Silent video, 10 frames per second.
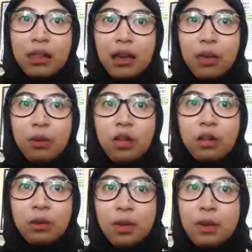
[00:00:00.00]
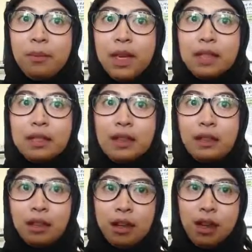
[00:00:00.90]
There were 3 big
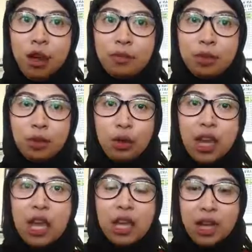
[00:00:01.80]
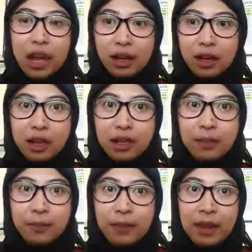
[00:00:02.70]
centers of study in England,
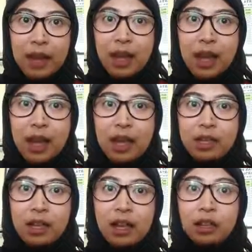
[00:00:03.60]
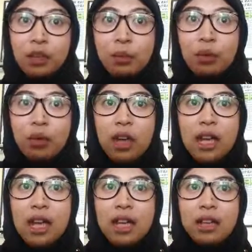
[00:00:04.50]
is Canterbury
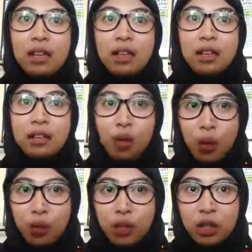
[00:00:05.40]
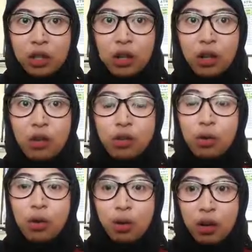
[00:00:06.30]
in the south,
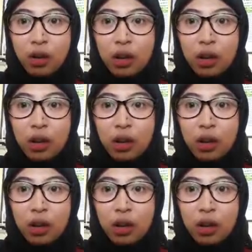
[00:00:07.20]
also York